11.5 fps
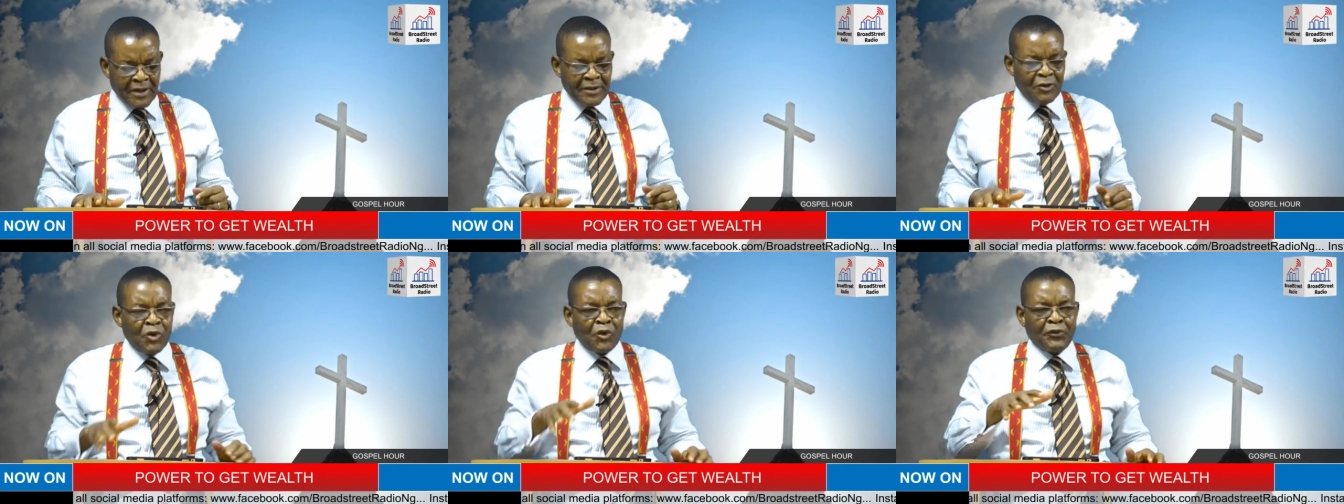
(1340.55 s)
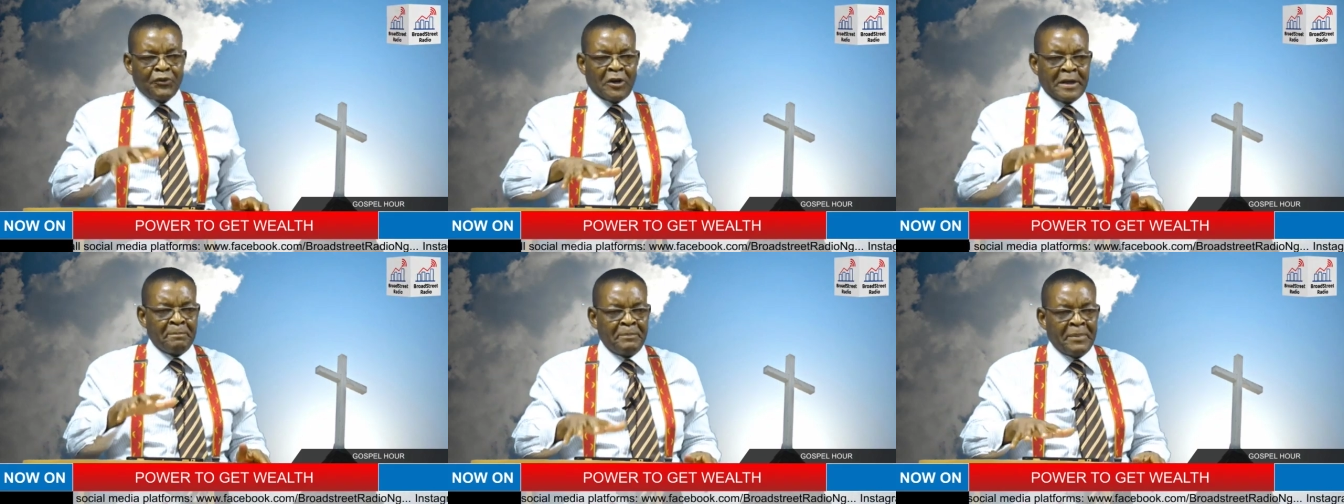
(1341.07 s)
look for
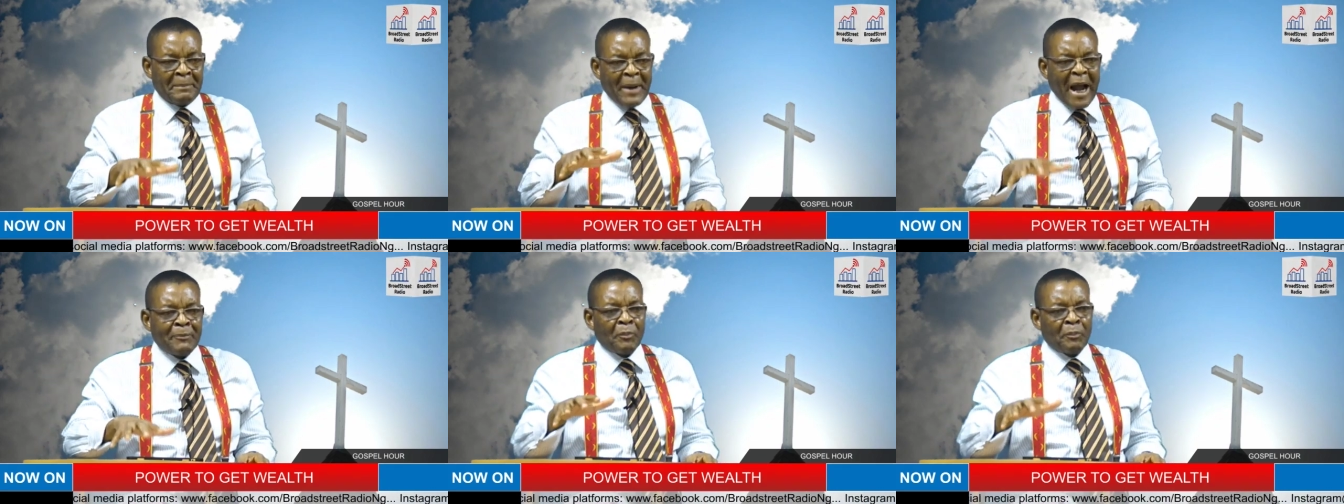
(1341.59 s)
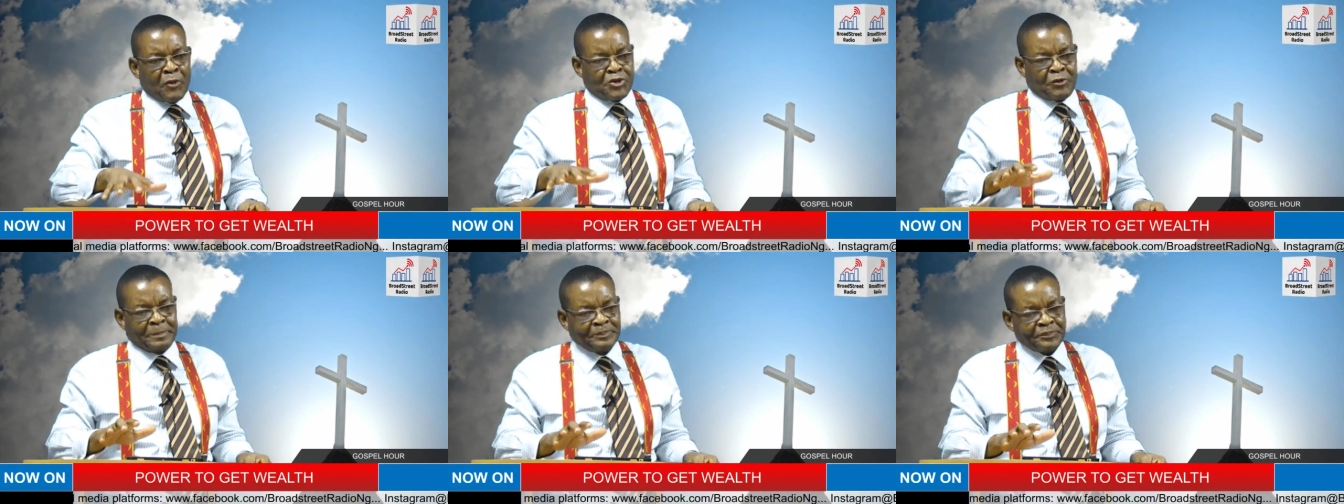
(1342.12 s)
the Bible
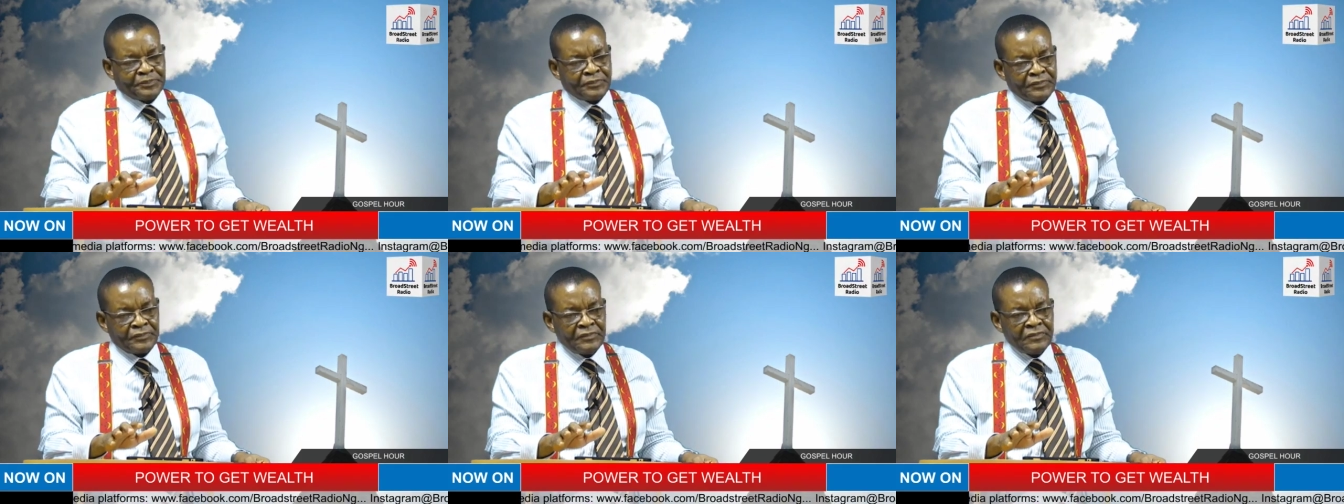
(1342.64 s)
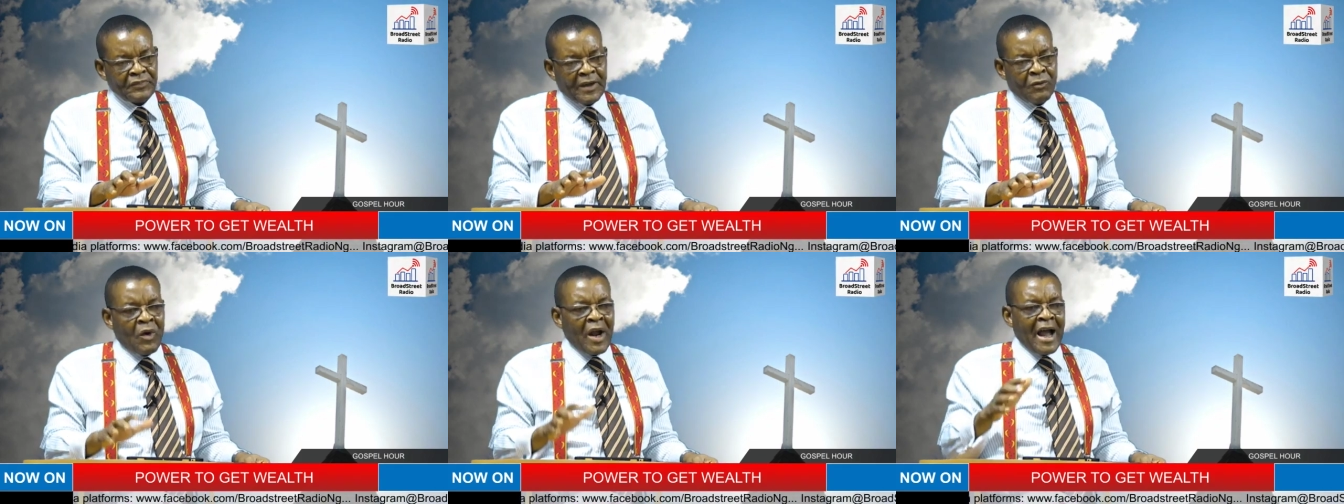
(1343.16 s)
portion
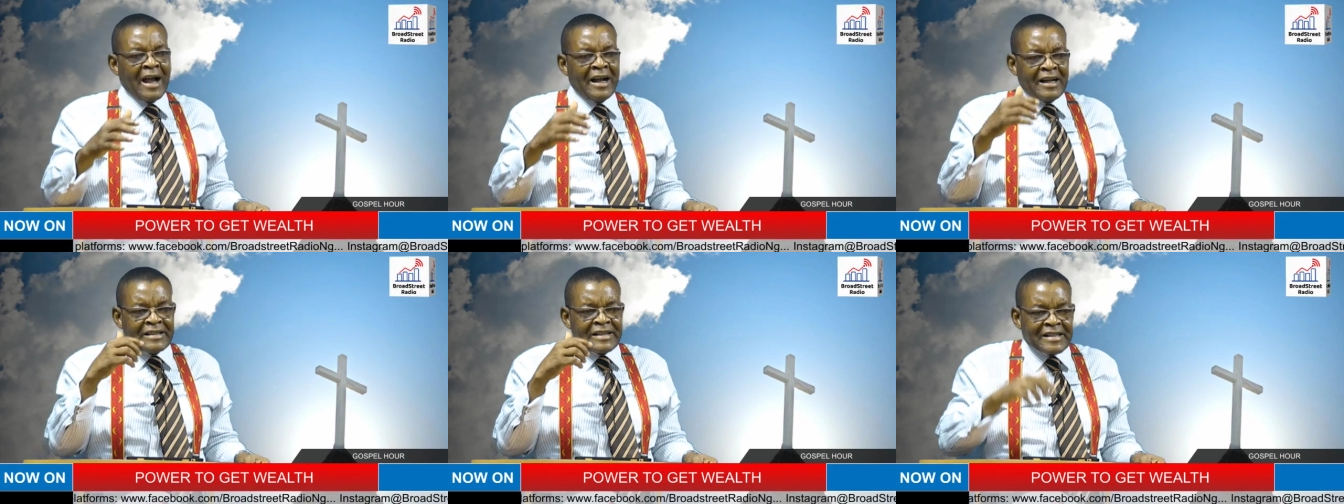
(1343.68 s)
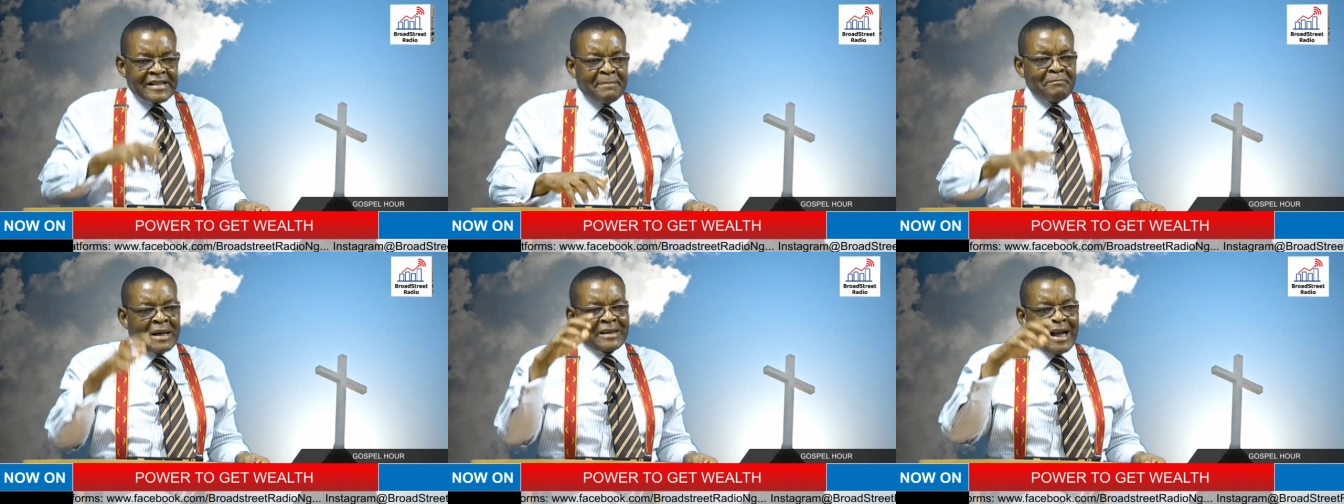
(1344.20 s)
where the same
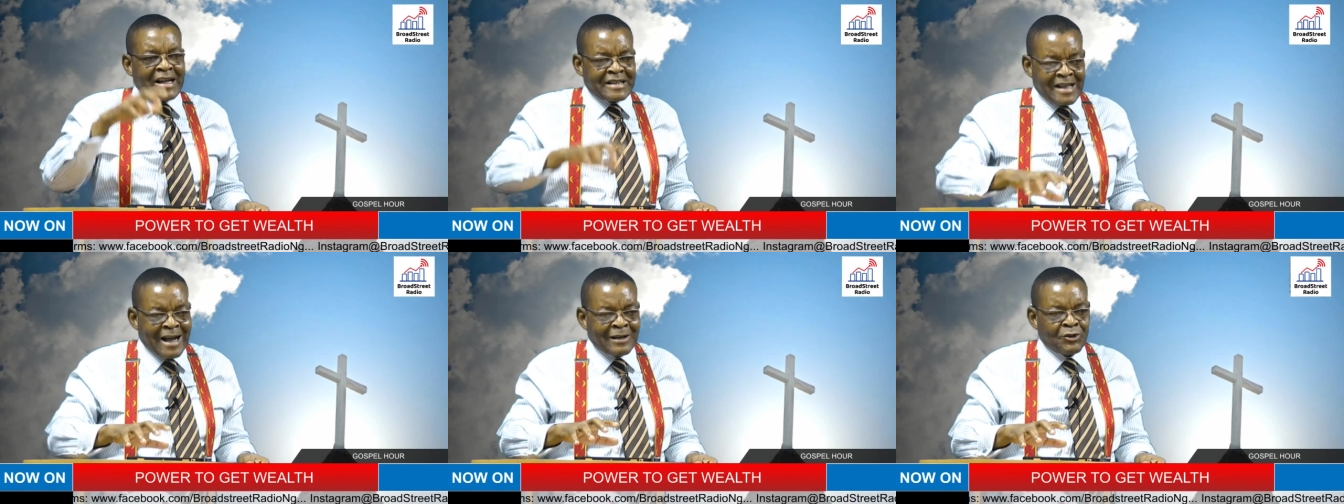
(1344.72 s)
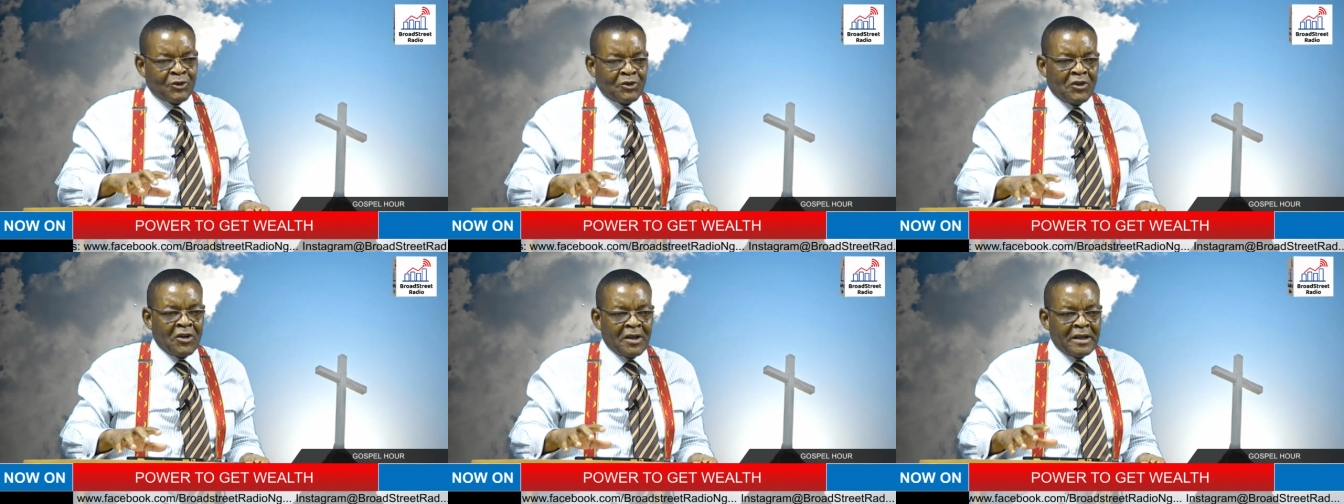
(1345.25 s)
matter is handled
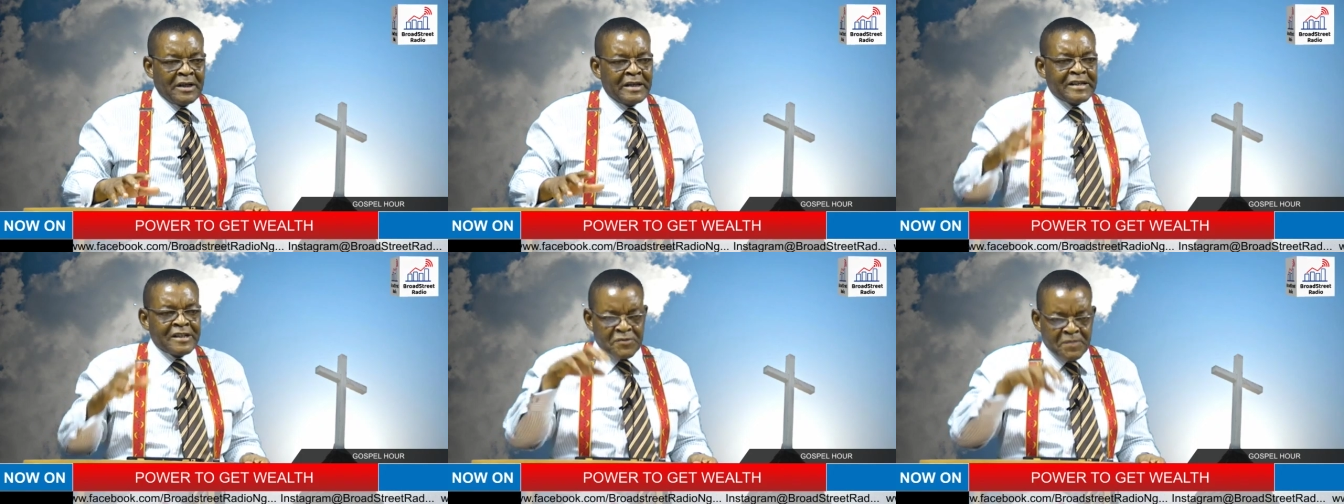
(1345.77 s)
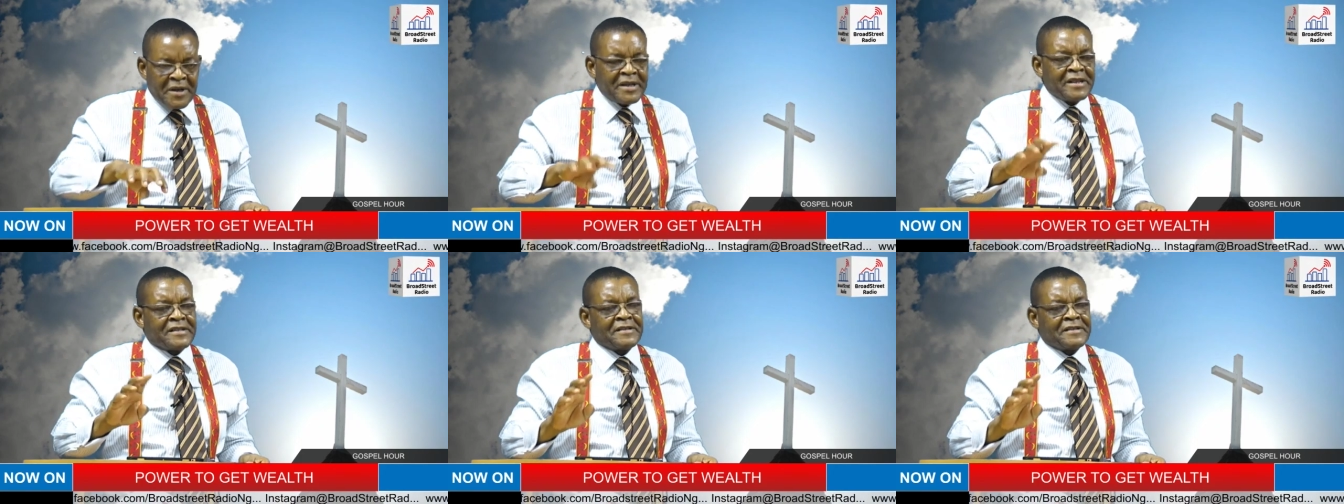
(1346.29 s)
in the spirit